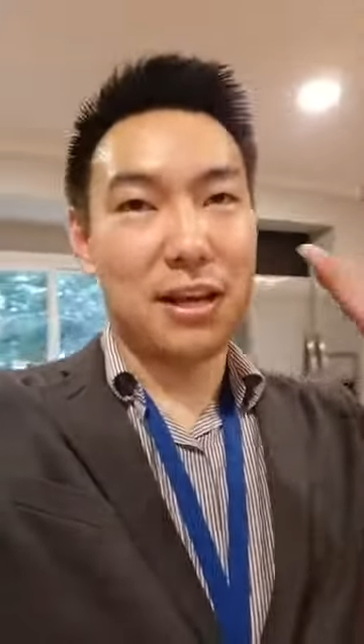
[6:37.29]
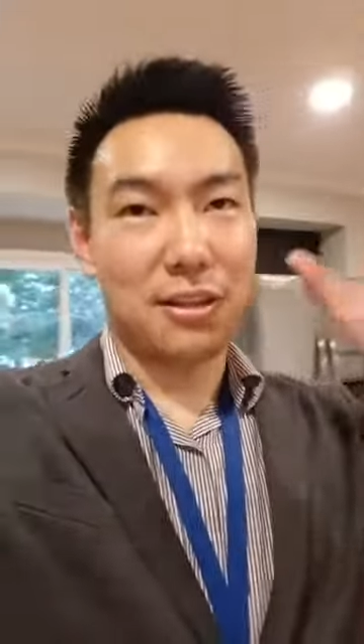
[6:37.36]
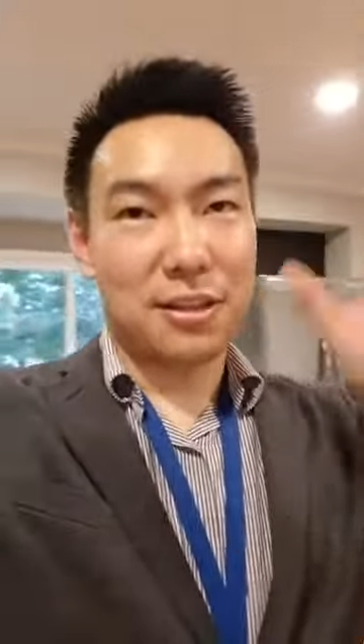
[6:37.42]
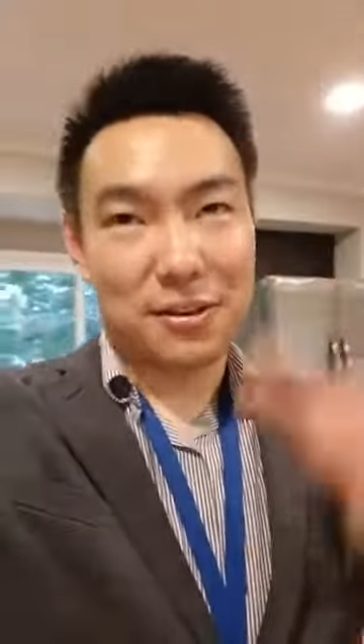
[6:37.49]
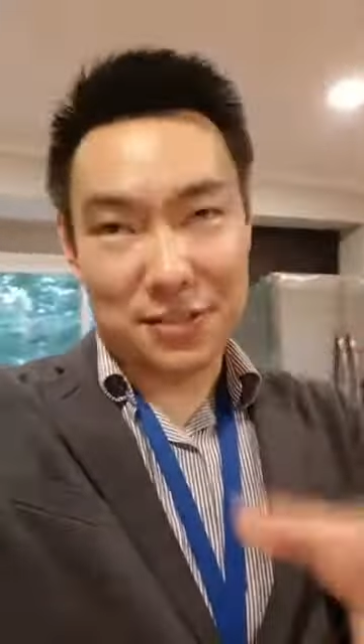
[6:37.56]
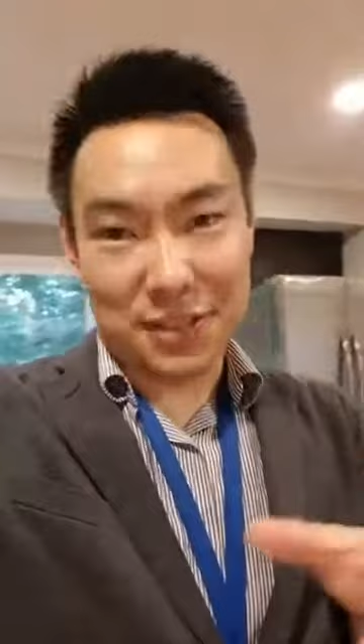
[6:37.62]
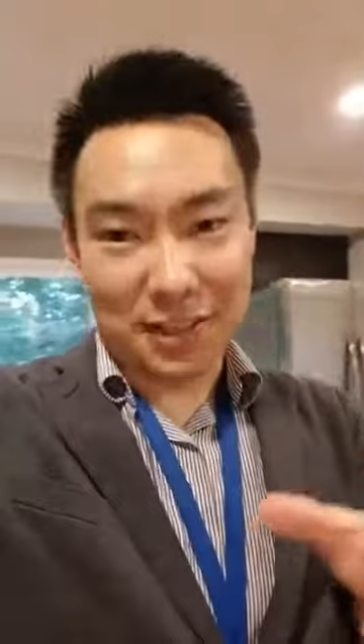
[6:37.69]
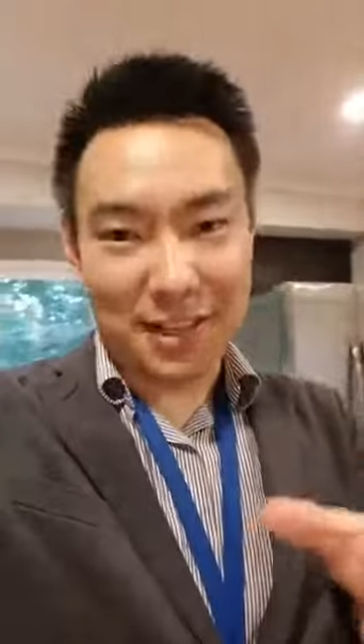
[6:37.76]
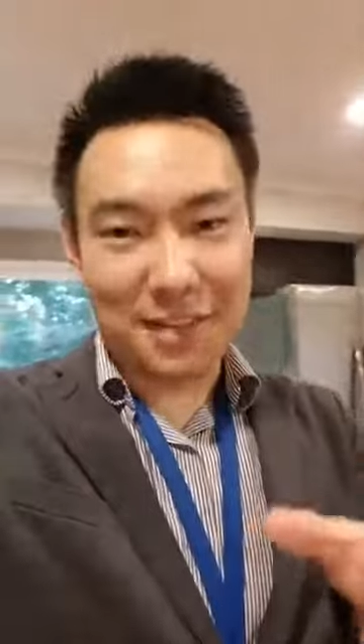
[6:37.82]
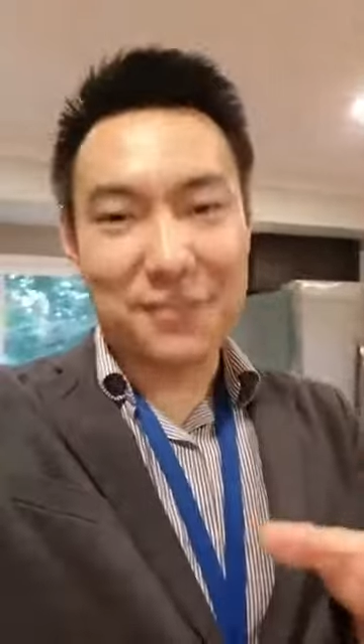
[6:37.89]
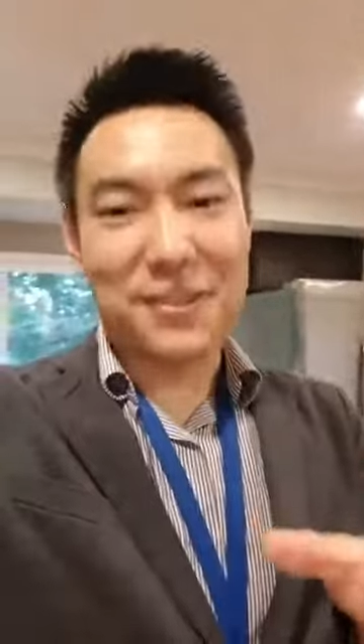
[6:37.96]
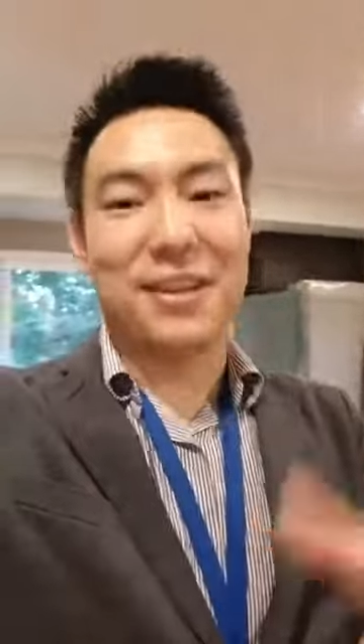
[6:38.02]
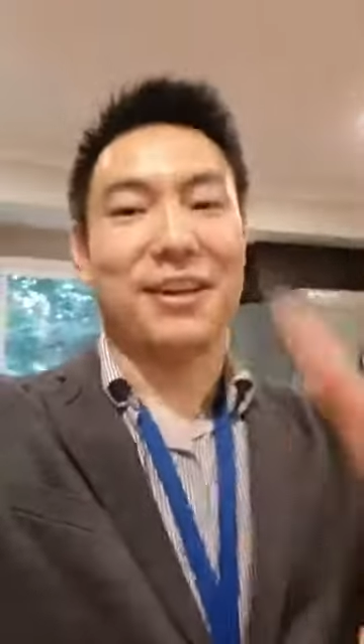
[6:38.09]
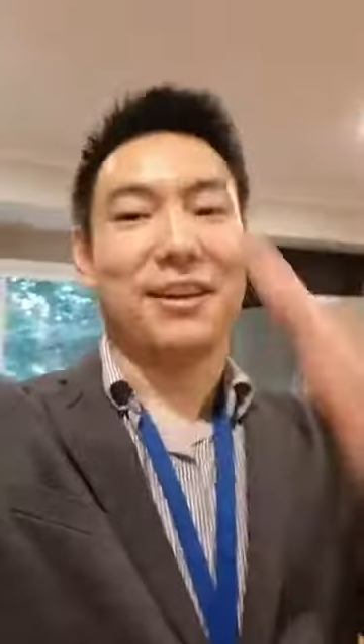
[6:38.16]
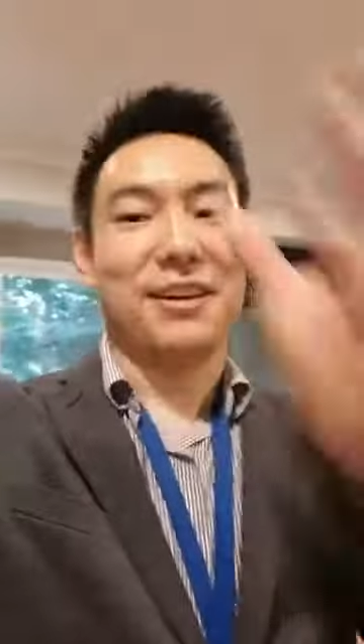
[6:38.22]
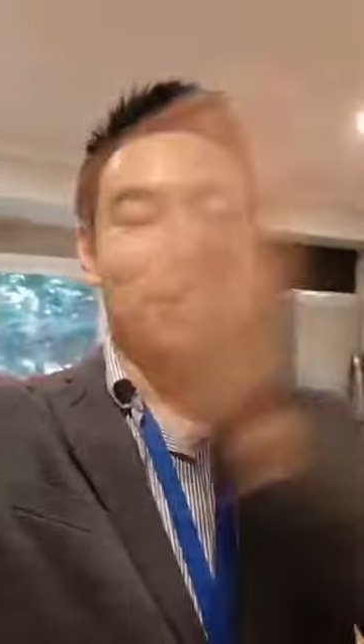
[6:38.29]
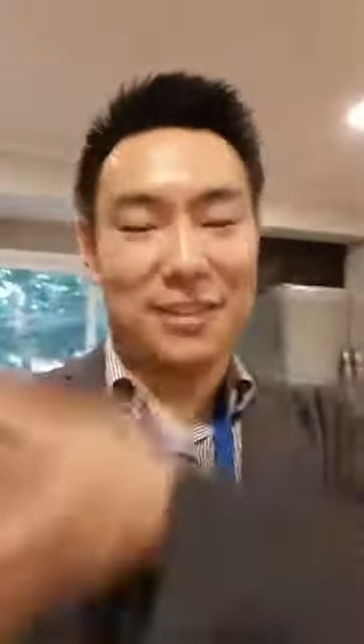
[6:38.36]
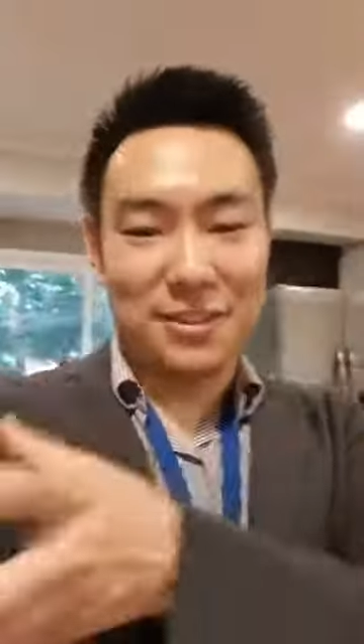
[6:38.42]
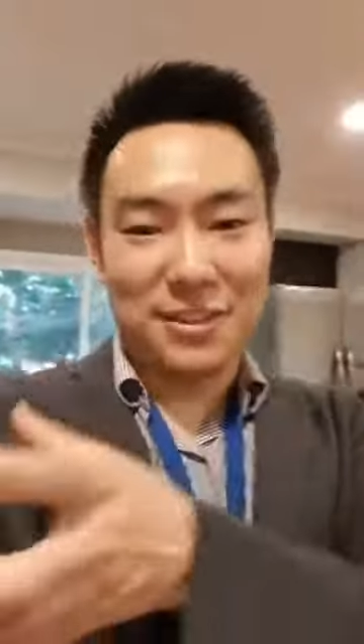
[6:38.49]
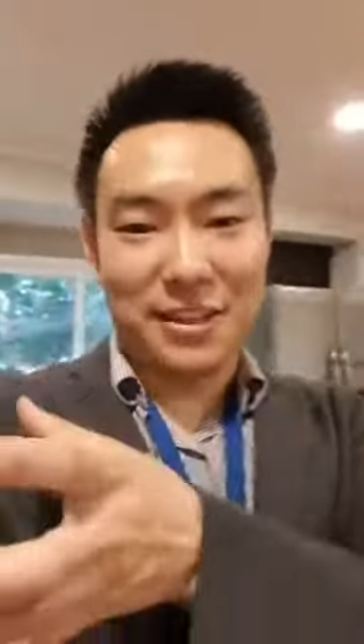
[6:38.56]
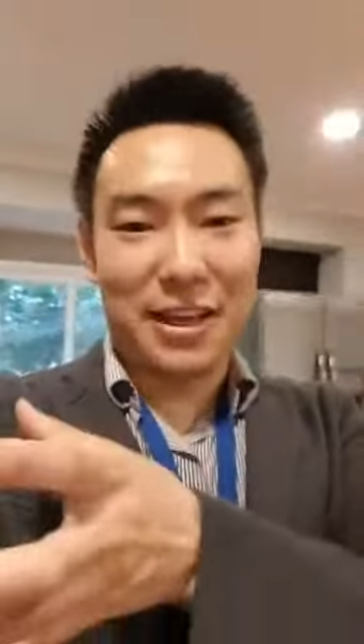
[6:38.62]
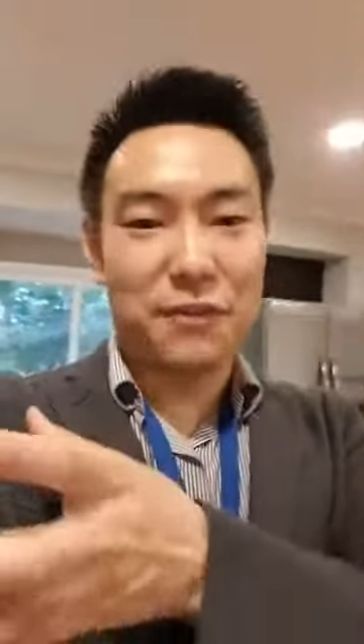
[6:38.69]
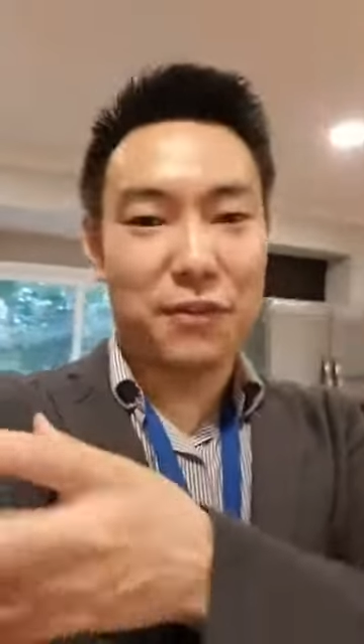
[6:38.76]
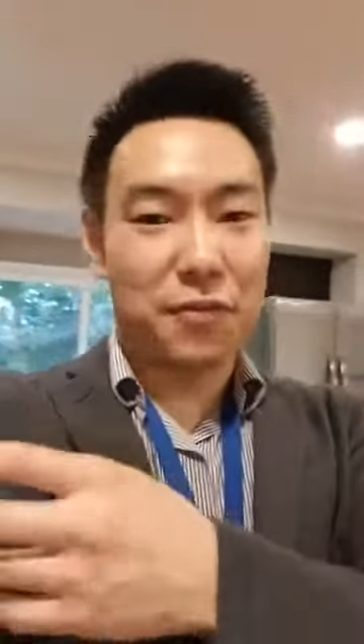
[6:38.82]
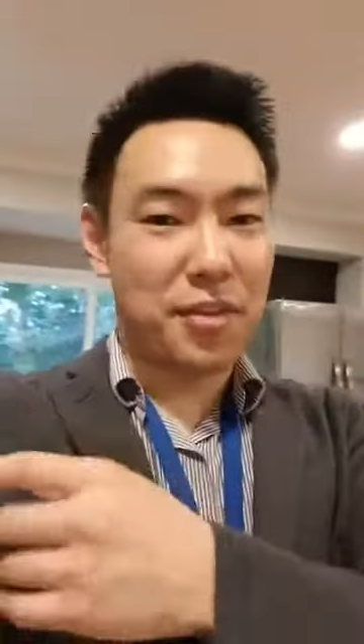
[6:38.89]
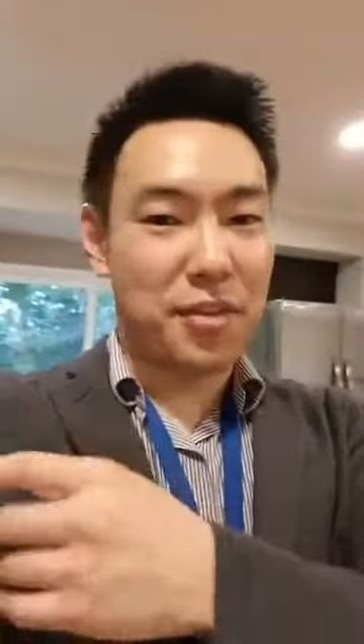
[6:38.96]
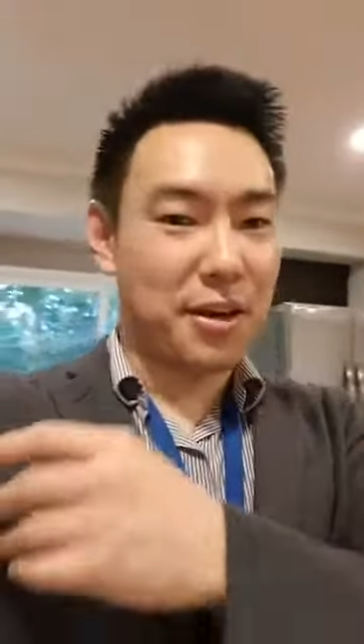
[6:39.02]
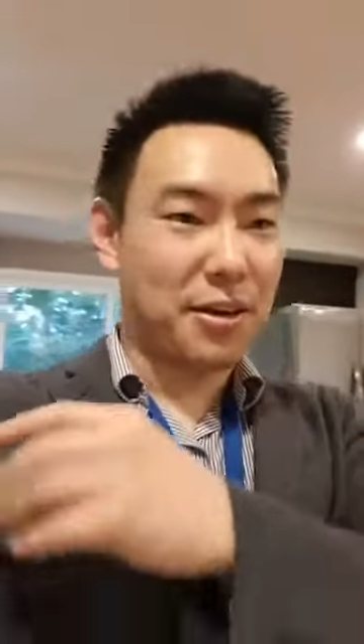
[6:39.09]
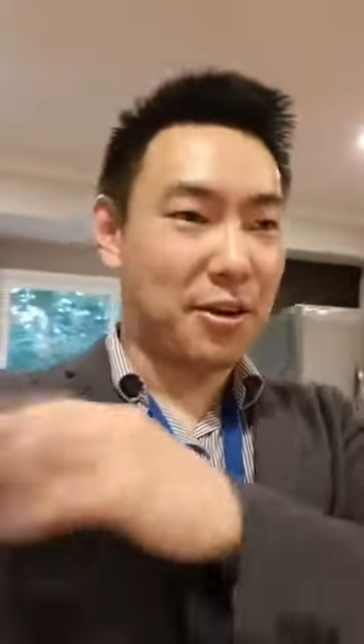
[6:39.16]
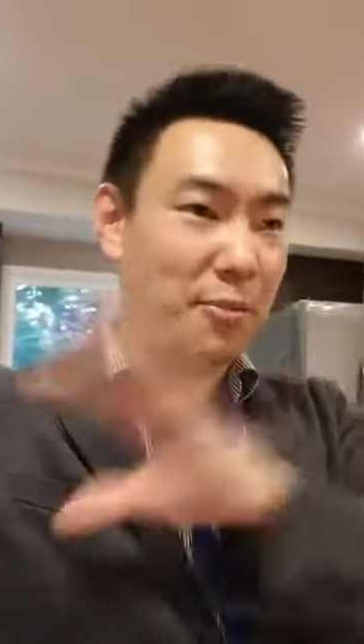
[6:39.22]
here's our life here, here's a life over
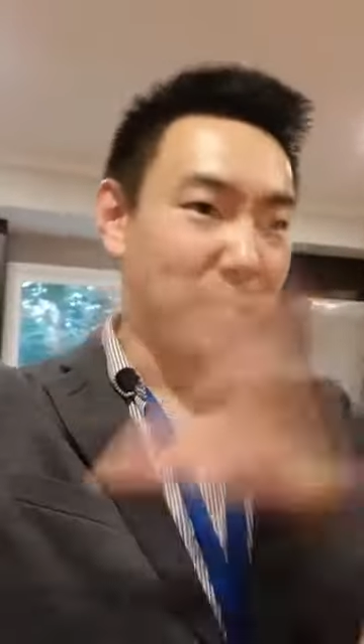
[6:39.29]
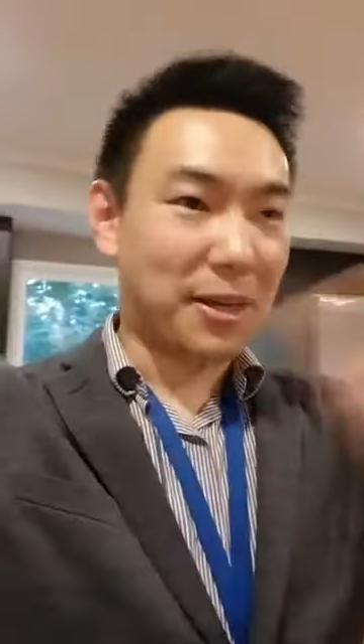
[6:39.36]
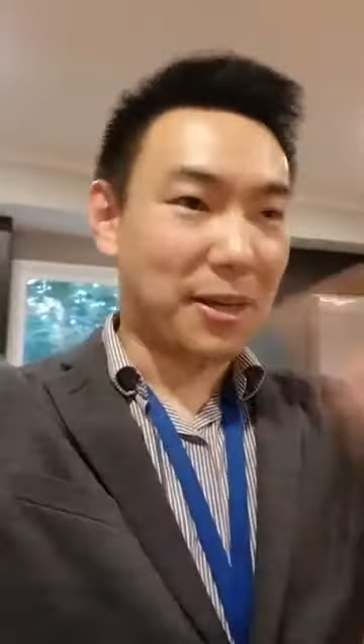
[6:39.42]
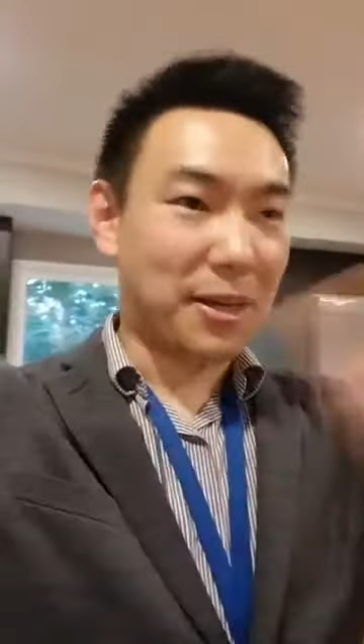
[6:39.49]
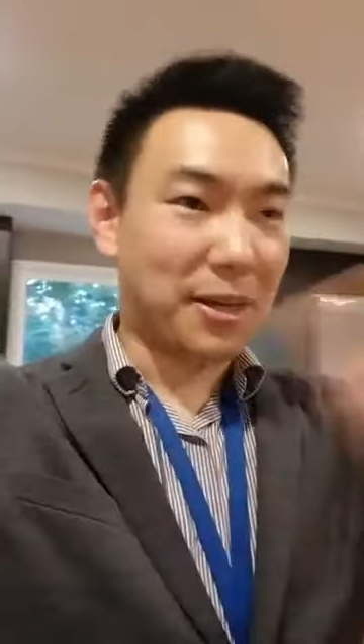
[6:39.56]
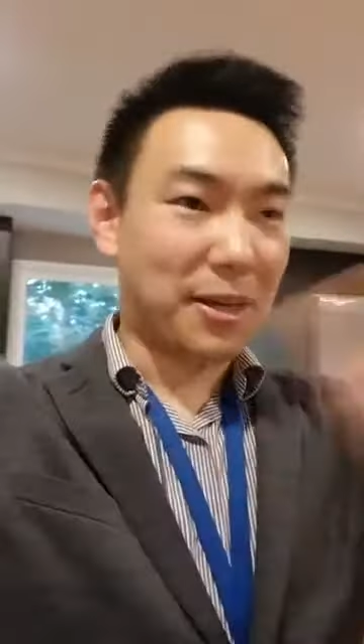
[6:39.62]
there, oh my goodness, we